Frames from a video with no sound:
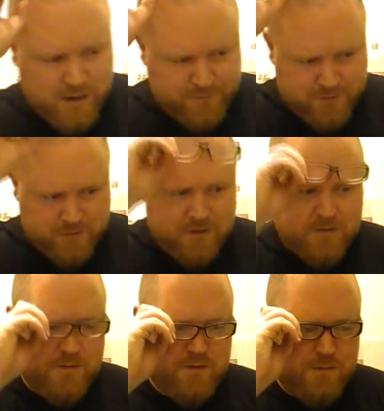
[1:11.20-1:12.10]
Let's
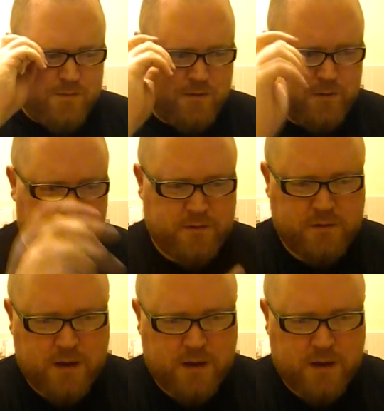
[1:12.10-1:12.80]
give you some info on this.